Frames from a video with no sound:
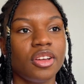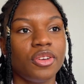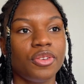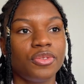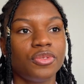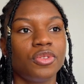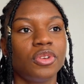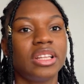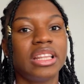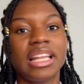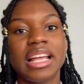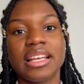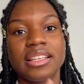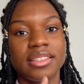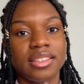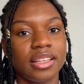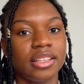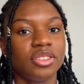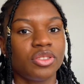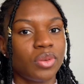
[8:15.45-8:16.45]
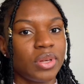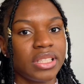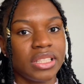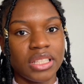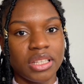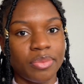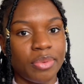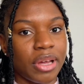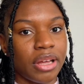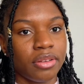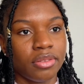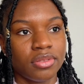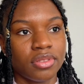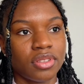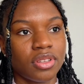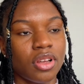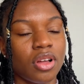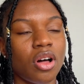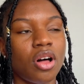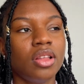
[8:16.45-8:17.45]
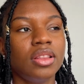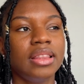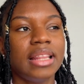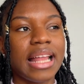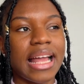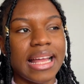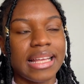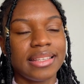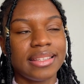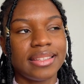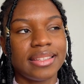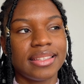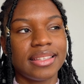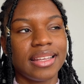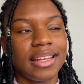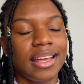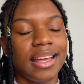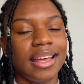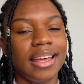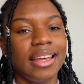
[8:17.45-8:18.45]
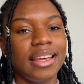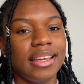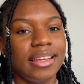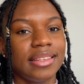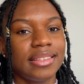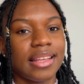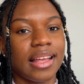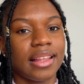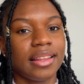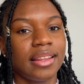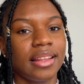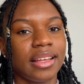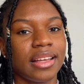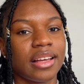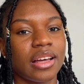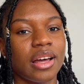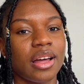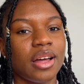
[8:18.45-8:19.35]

for less than £20 unless it's at like